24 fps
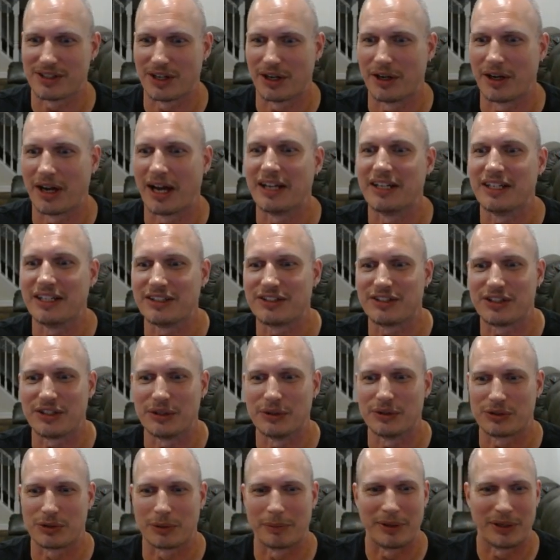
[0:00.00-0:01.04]
I need to
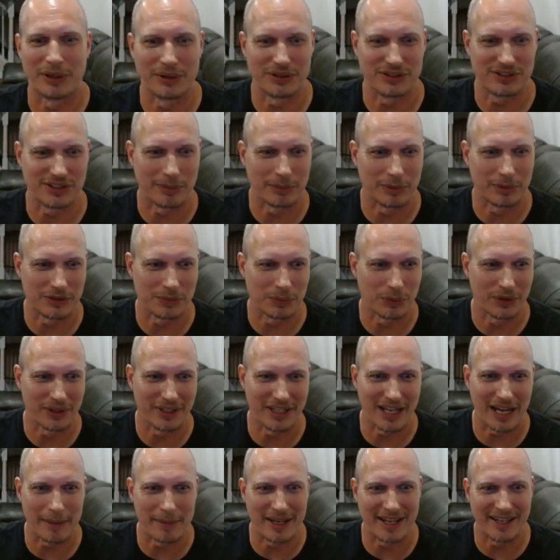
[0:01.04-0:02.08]
use Rebellion Summoners more.
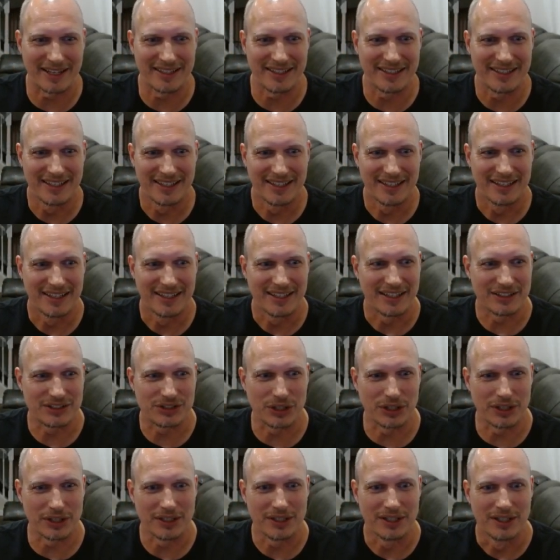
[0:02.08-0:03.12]
Yeah, man. It's
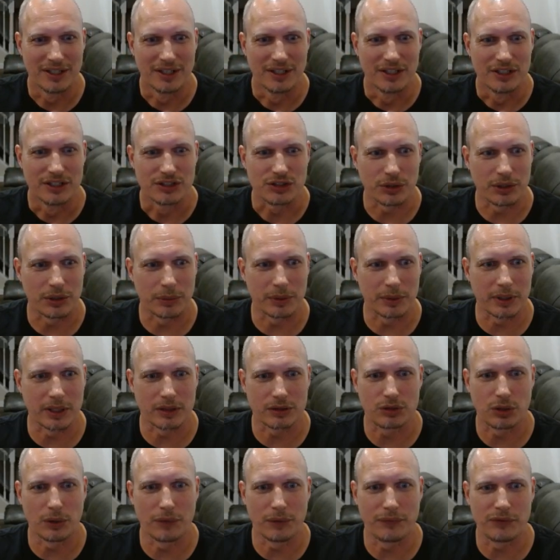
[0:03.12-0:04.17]
good. So here we got a
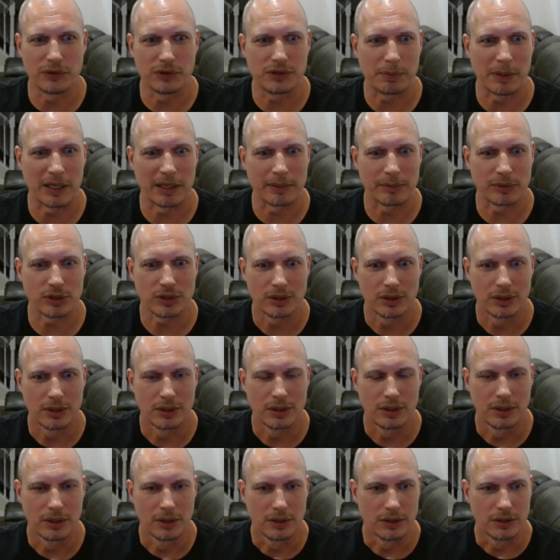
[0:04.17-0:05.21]
Tofu spammer.
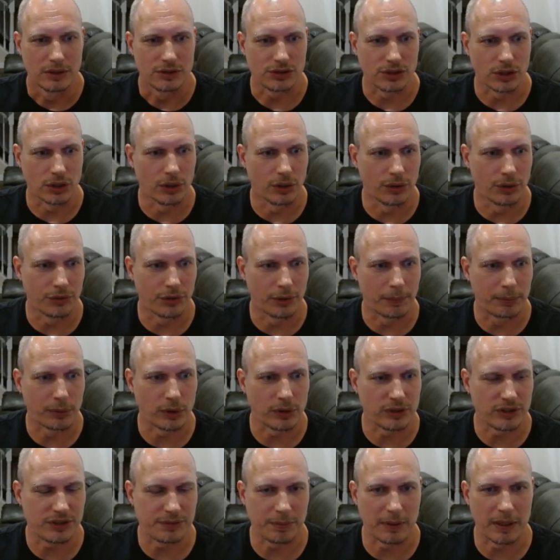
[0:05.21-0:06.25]
So they'll
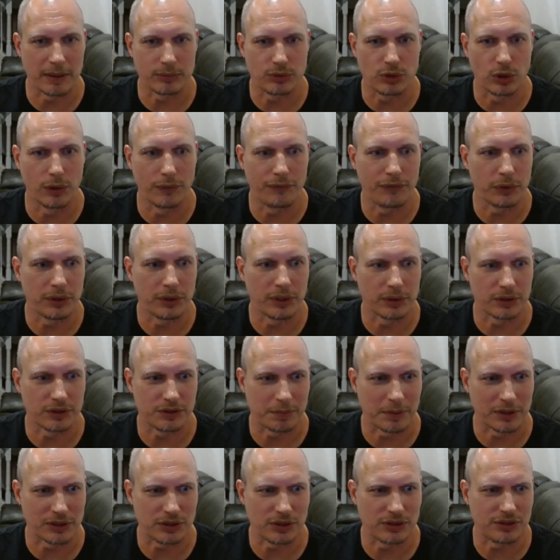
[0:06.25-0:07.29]
probably spam Tofu here,
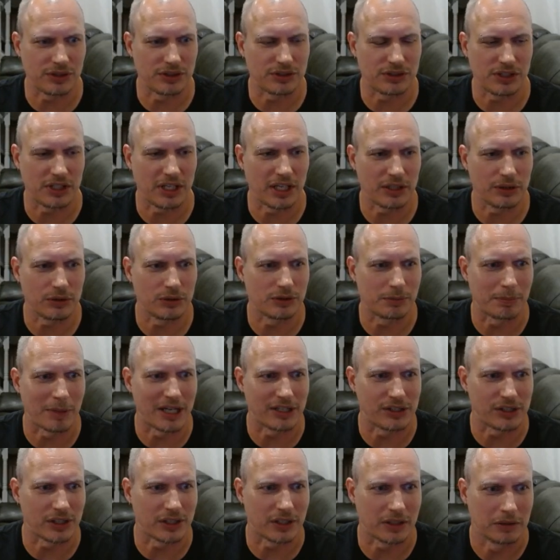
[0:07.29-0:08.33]
especially since you can't use
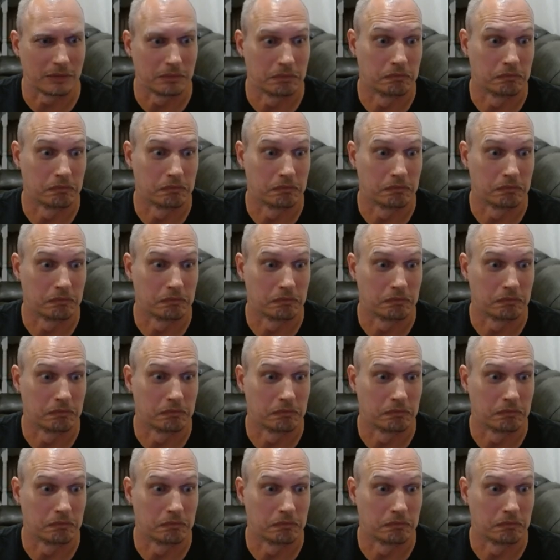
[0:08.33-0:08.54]
magic.